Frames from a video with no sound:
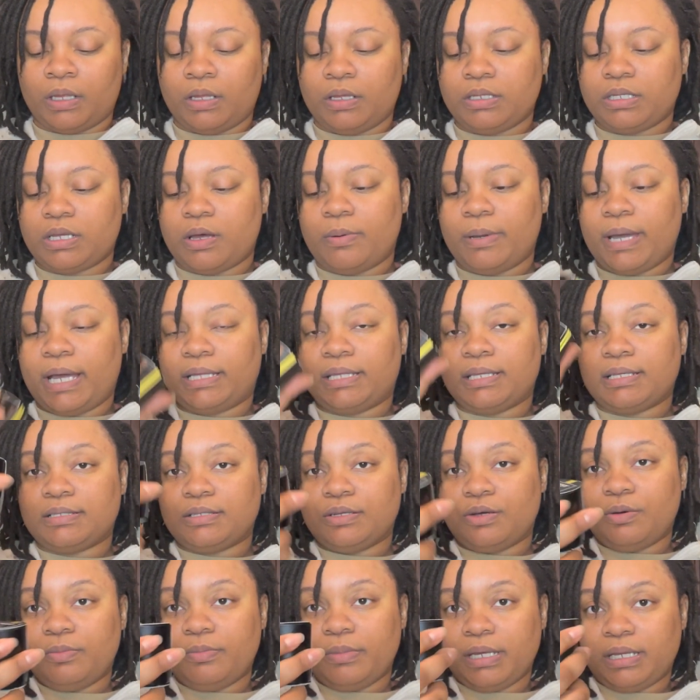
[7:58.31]
So we got this
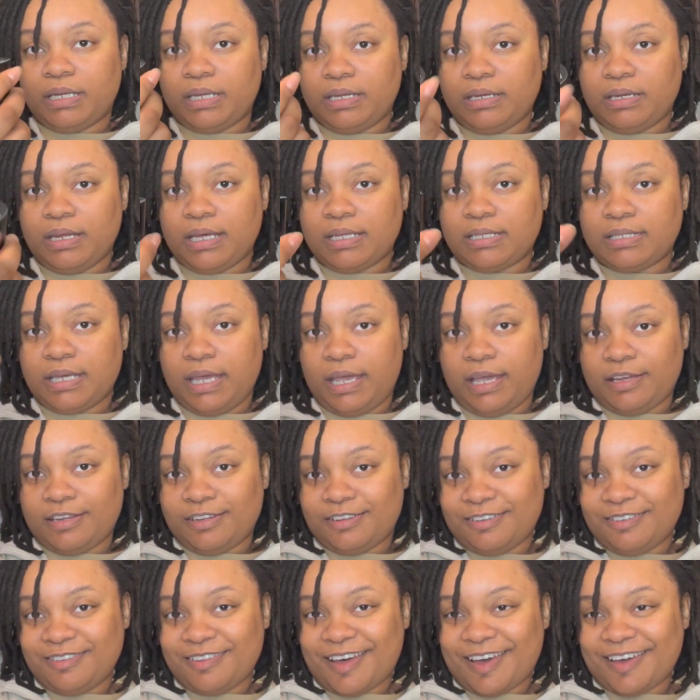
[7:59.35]
little mini Nest
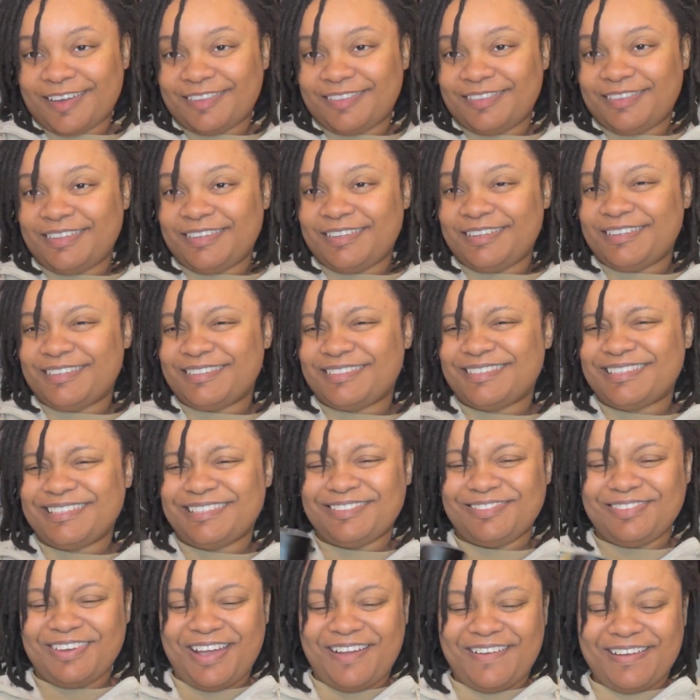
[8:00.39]
candle like this. It's
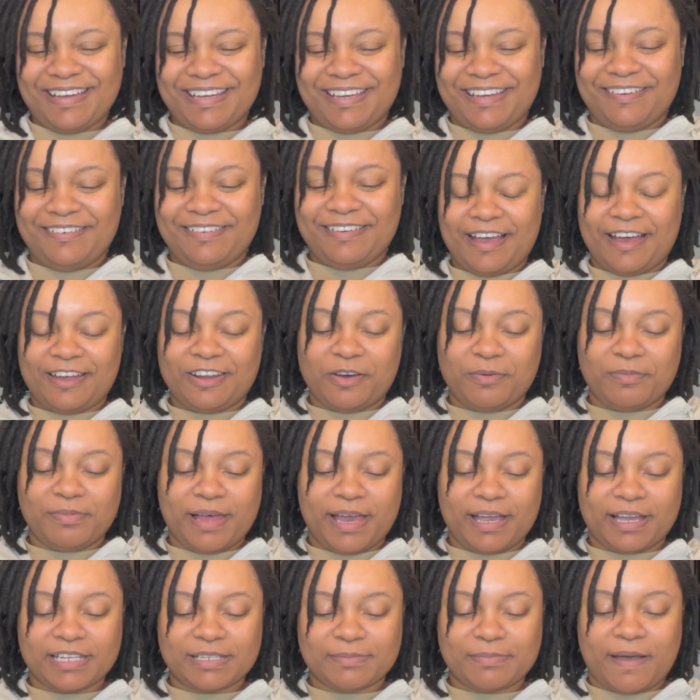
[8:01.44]
very cute. know
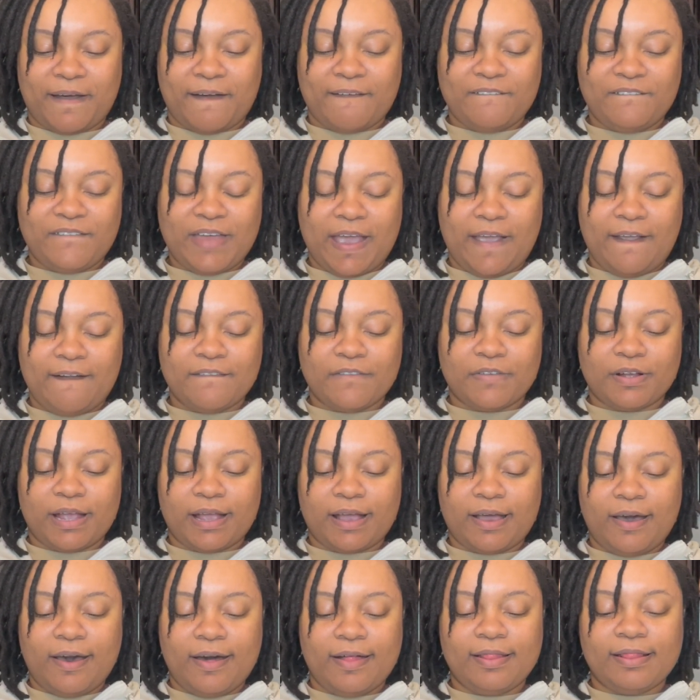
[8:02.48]
black is my
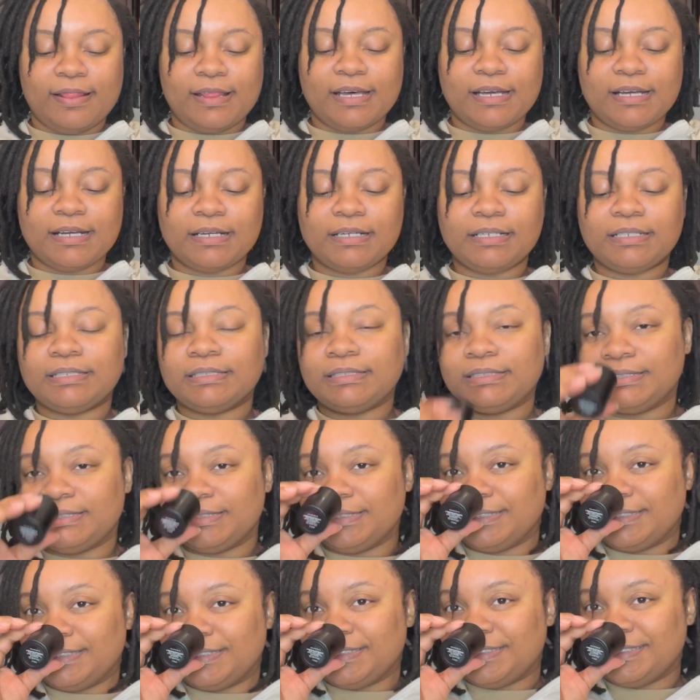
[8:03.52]
favorite color.
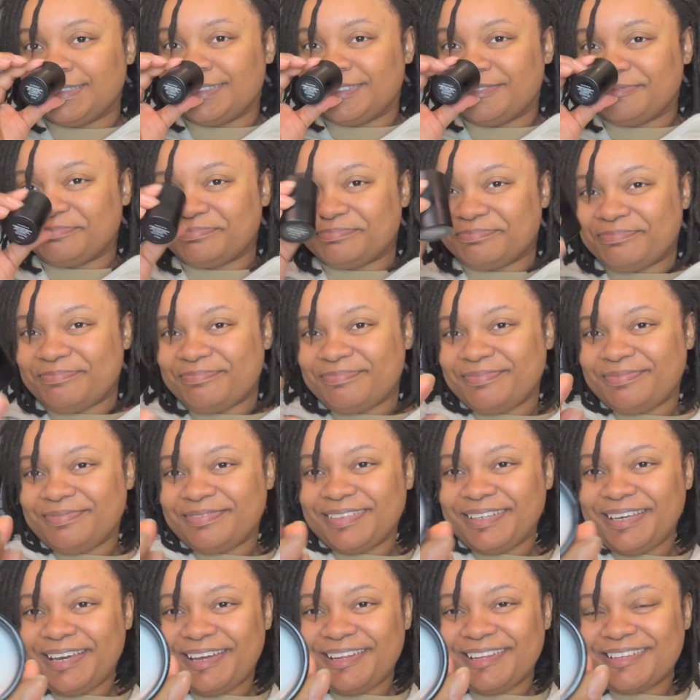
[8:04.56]

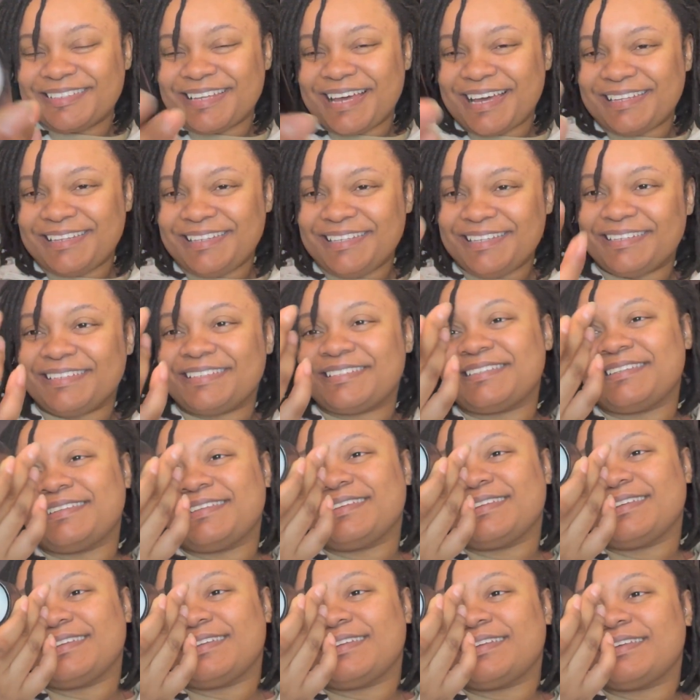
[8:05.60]
Yeah, it looks like this.
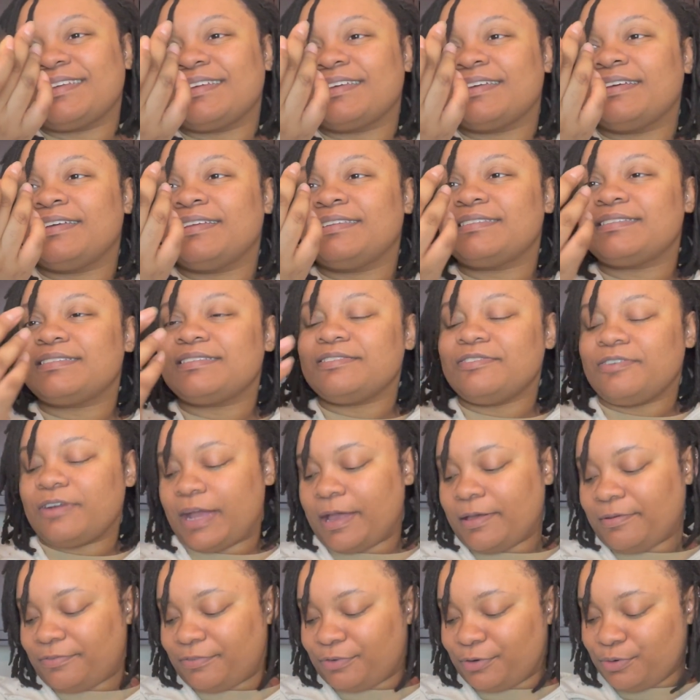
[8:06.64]
It's a
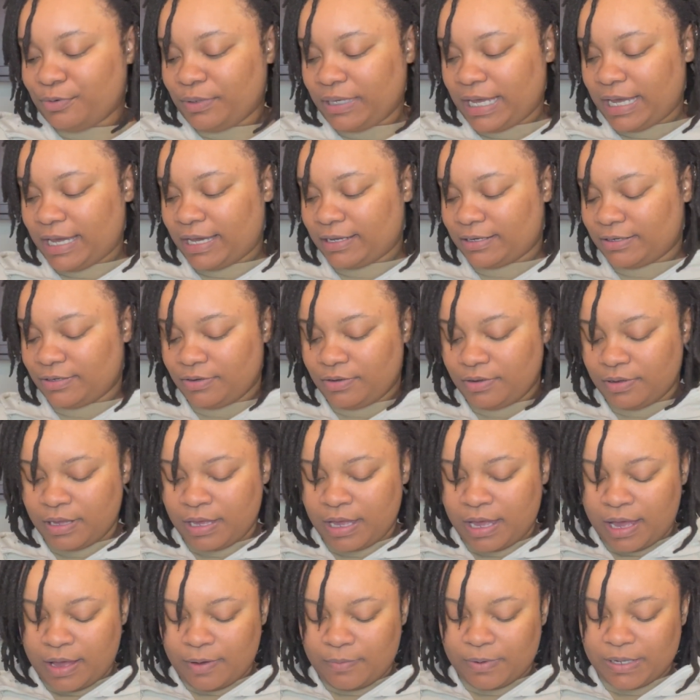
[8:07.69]
grapefruit candle,
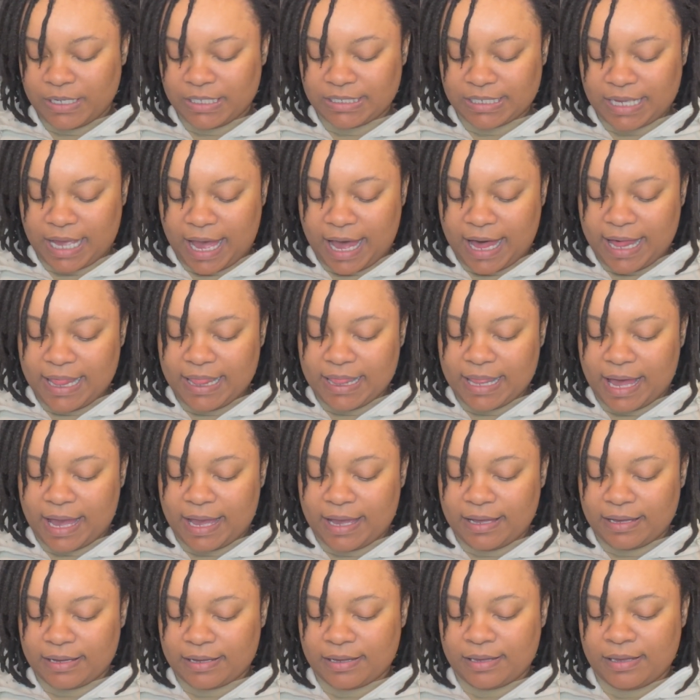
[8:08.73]
which I
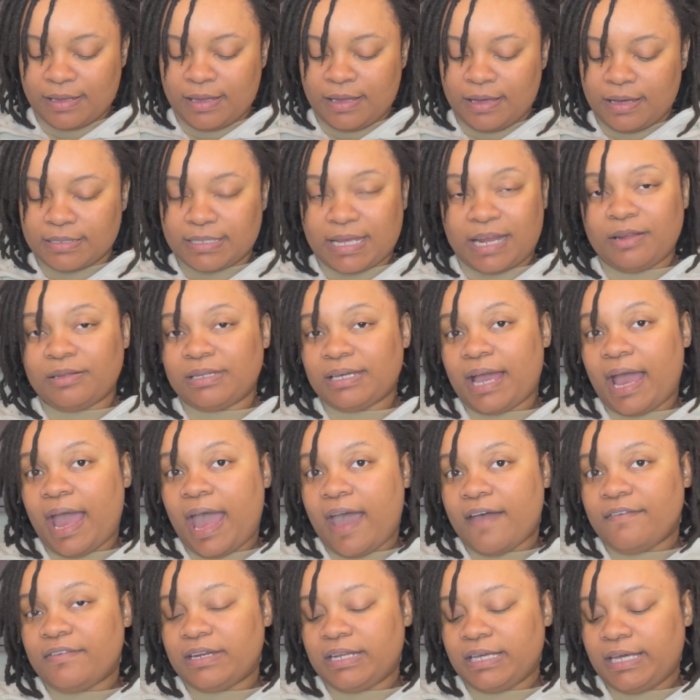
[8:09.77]
like. Cause I don't think I
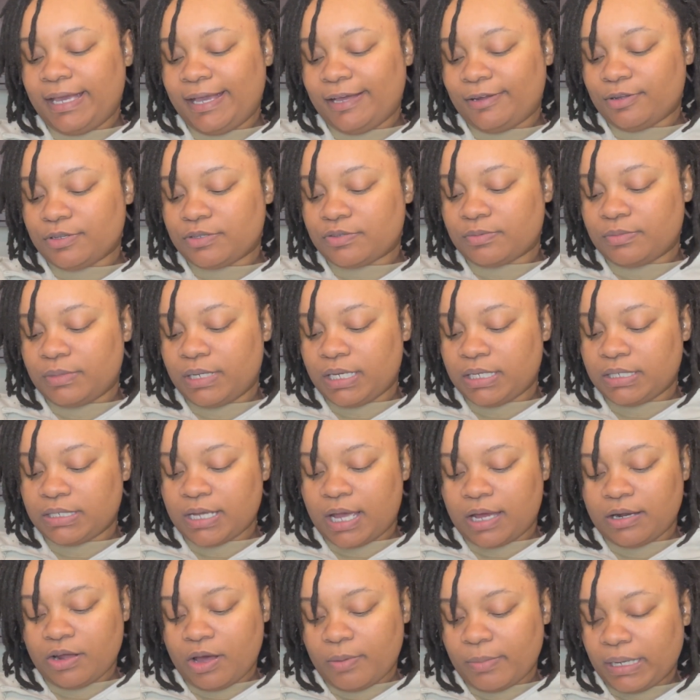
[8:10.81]
have any candles from this.
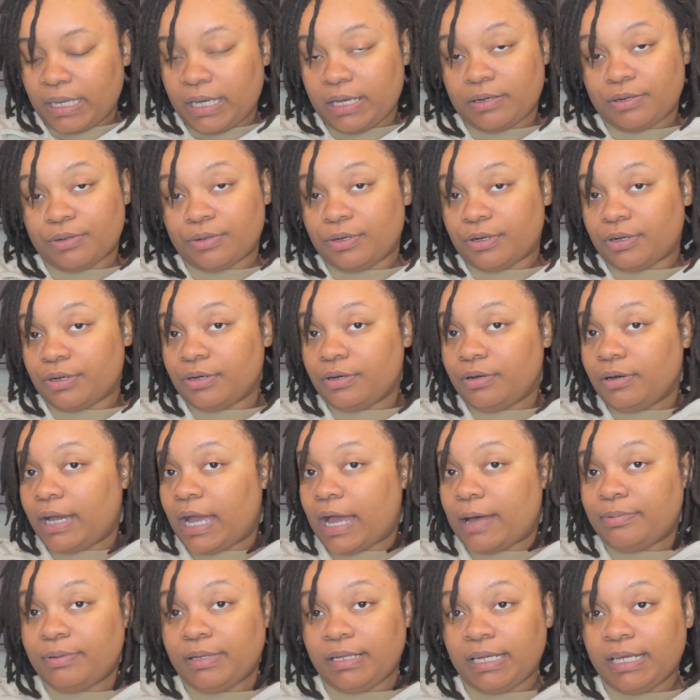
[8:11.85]
Y'all know I'm a candle girl. I
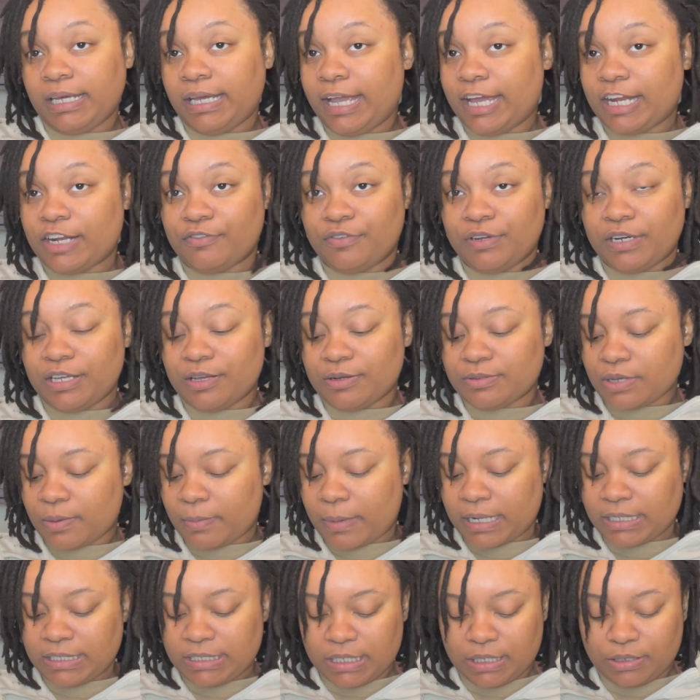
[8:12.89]
got plenty of candle videos on
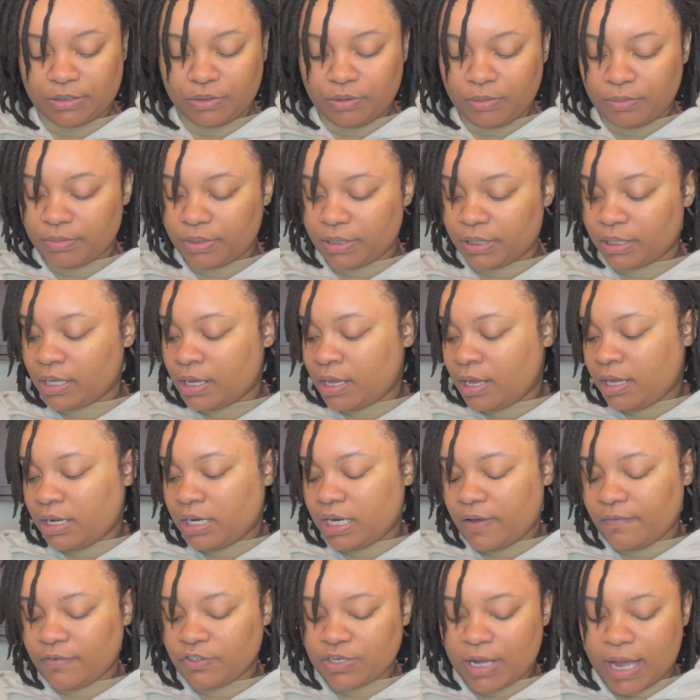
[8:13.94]
my channel, but
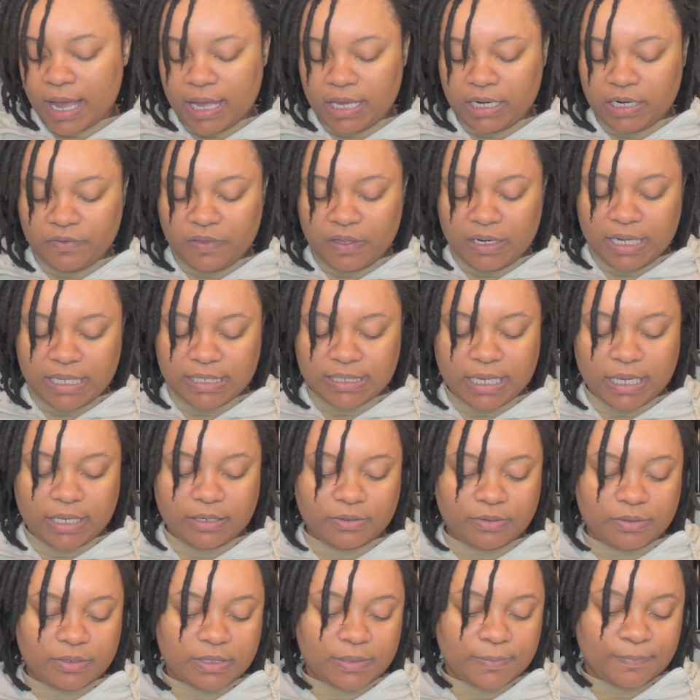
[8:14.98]
never tried any of the Nest
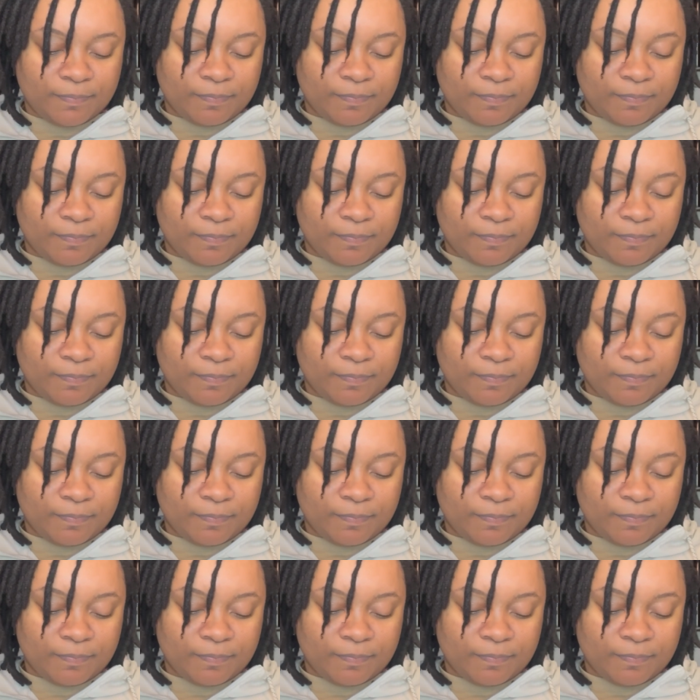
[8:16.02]
candles.